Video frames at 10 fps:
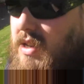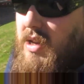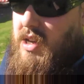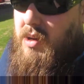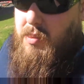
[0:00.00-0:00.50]

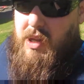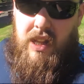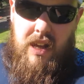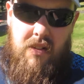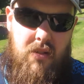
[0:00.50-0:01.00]
a
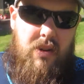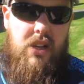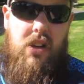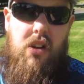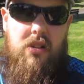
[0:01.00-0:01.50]
palaver
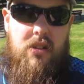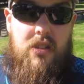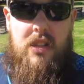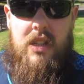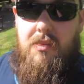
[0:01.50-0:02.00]
with
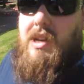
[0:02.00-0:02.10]
doctors this